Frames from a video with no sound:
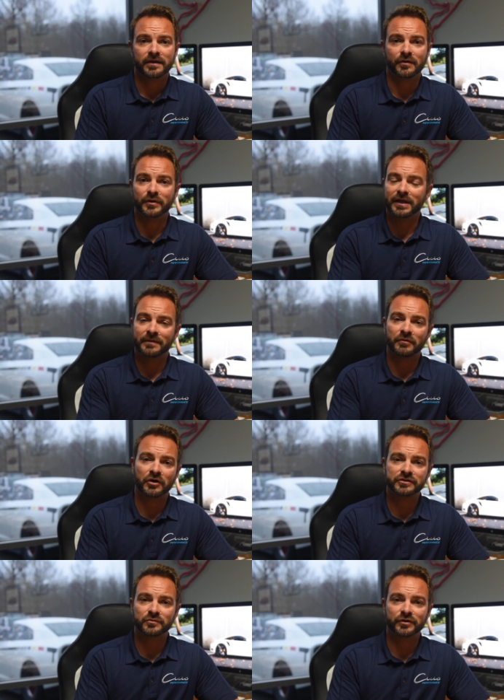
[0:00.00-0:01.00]
We let him
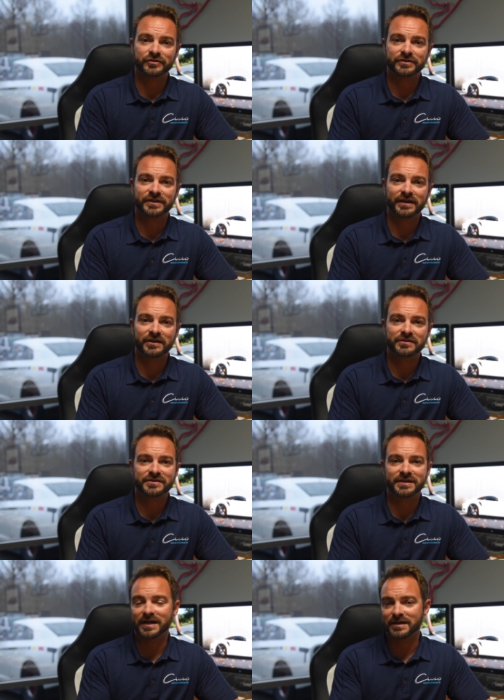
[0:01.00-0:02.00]
borrow some wheels and tires.
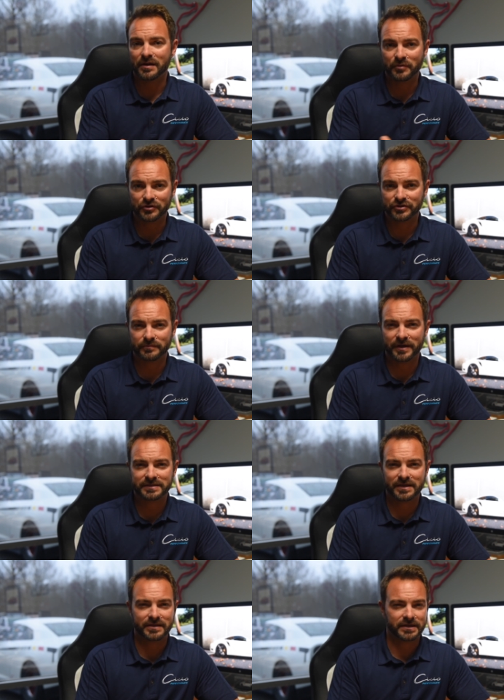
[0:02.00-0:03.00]
He got a personal
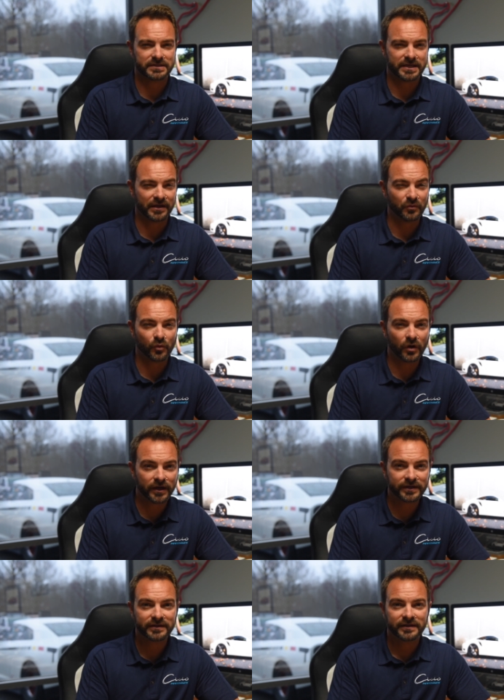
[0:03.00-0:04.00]
best, I think a
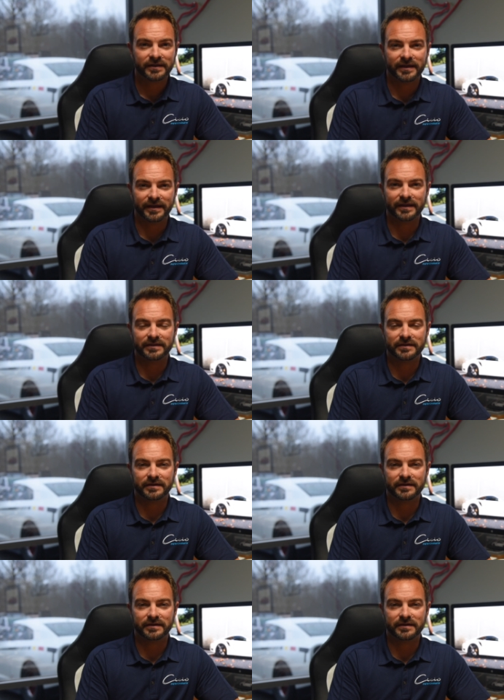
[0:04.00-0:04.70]
10.1, and